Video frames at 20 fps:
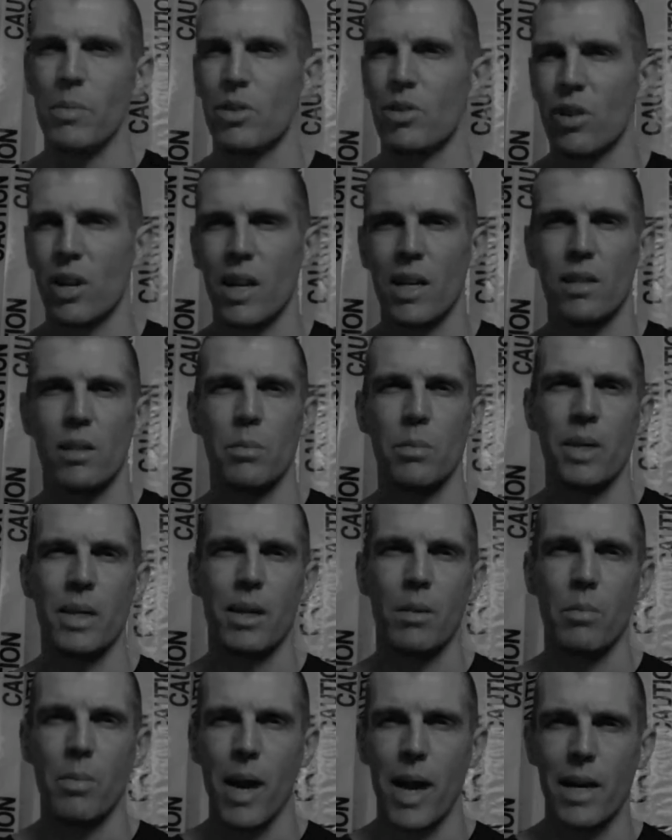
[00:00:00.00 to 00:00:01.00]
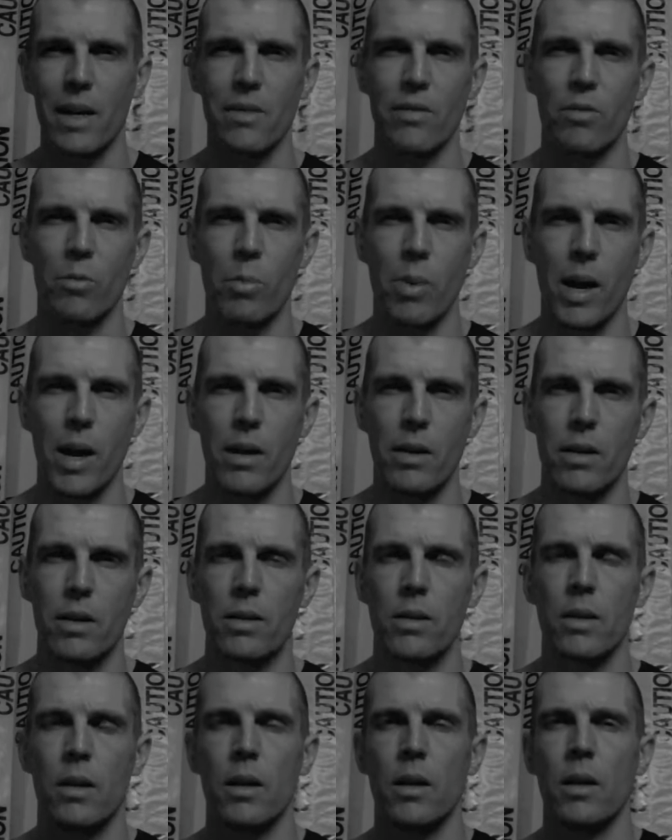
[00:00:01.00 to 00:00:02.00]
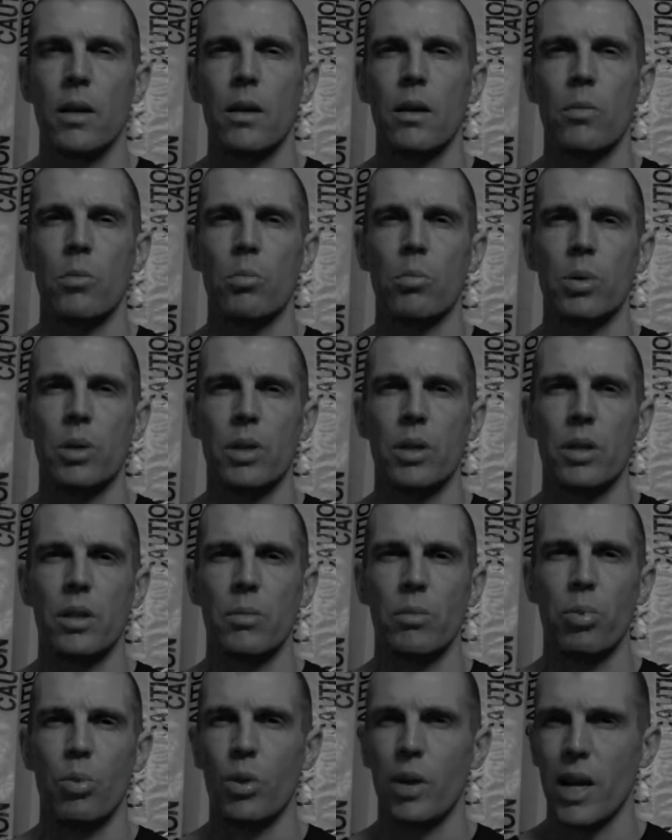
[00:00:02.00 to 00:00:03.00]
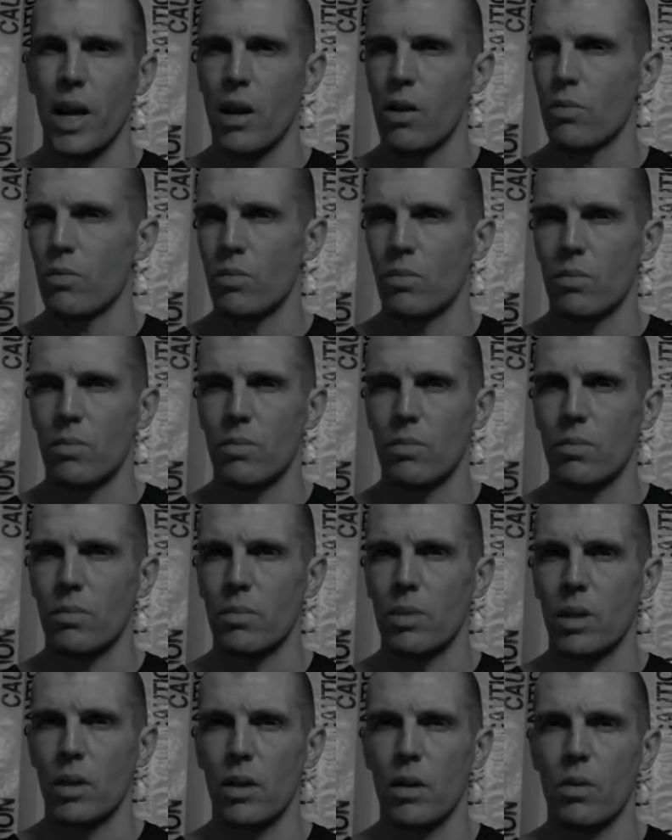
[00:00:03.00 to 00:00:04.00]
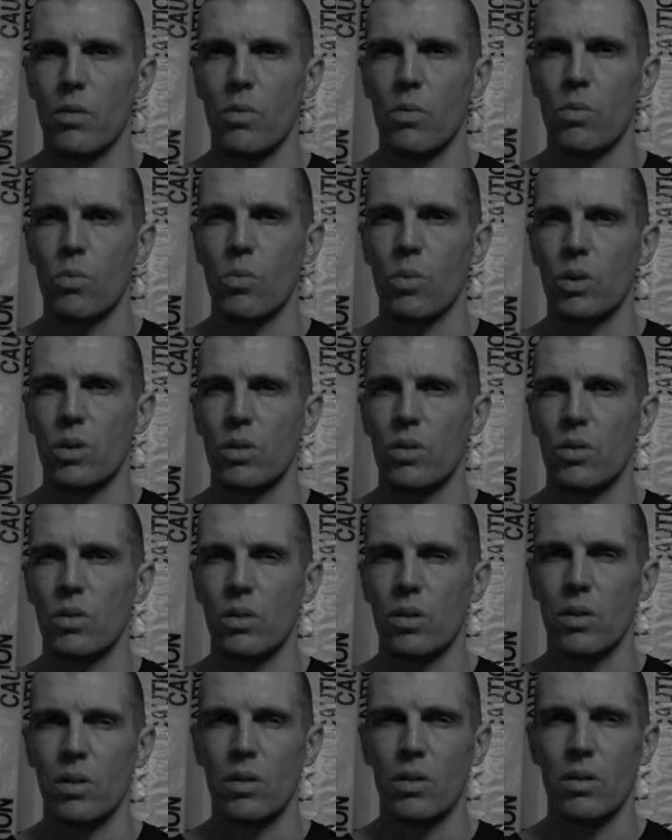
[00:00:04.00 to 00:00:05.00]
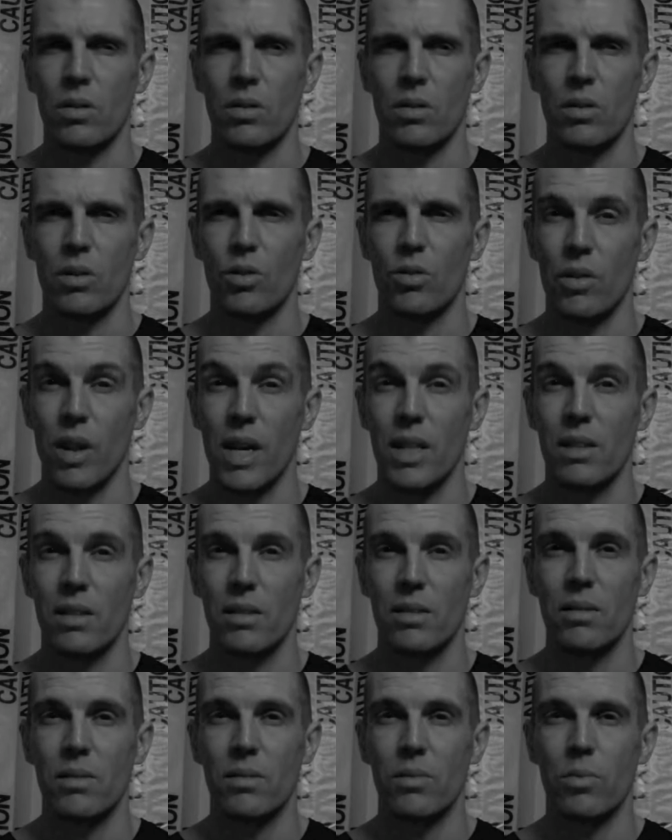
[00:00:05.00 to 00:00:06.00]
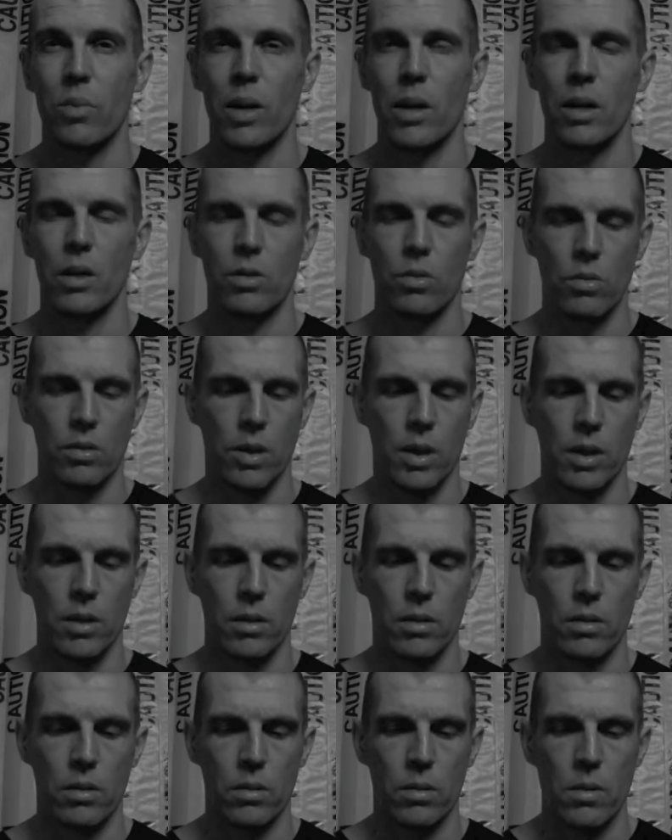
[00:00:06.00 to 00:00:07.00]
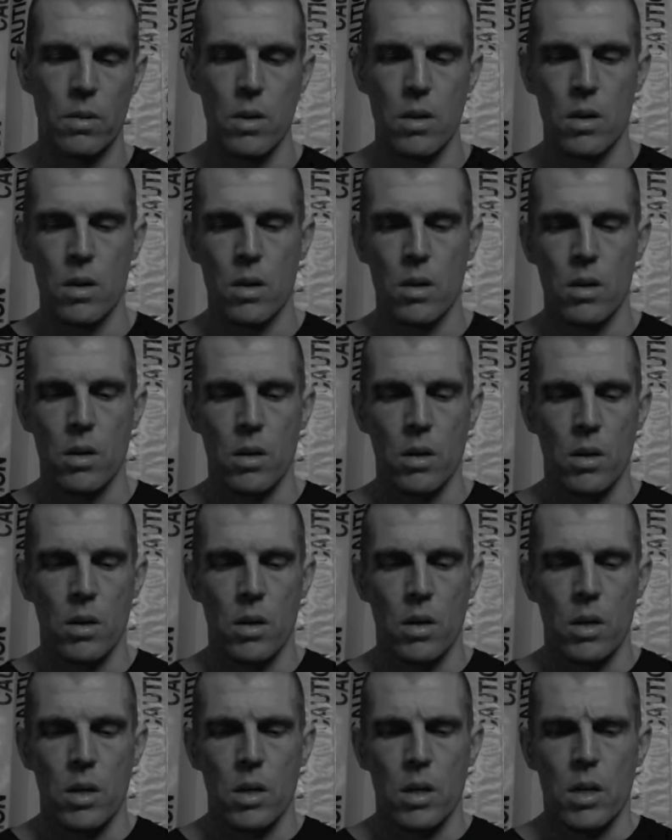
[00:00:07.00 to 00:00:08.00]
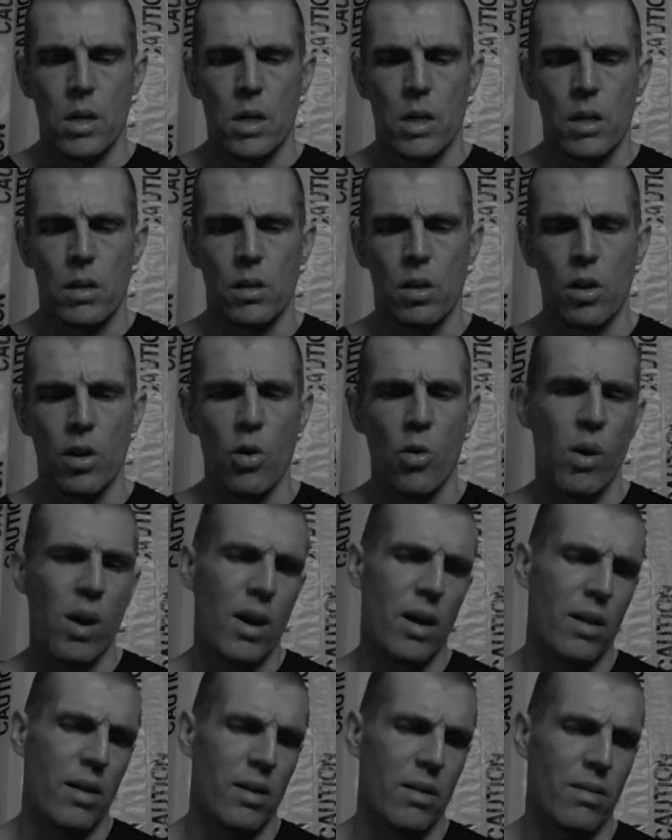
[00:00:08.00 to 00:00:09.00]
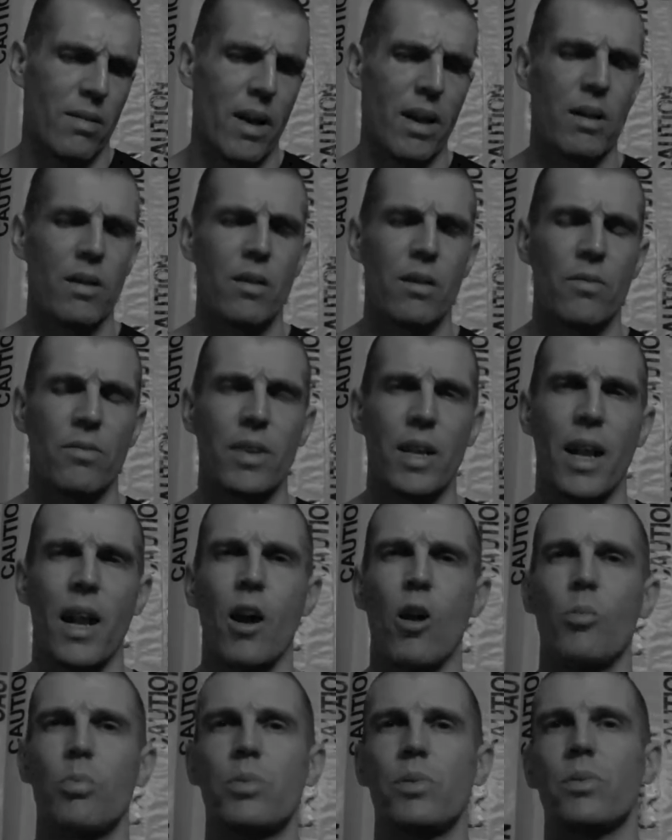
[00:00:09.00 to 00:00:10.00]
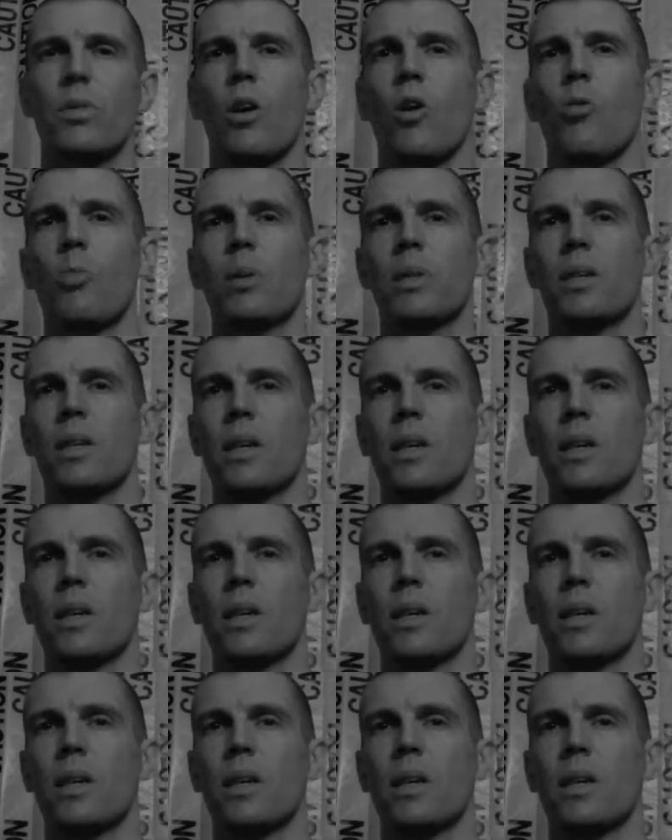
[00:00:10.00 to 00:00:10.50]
try not to be combative about it, but point out, you know, what's the correct way to do things. So I don't know if that helps. I hope it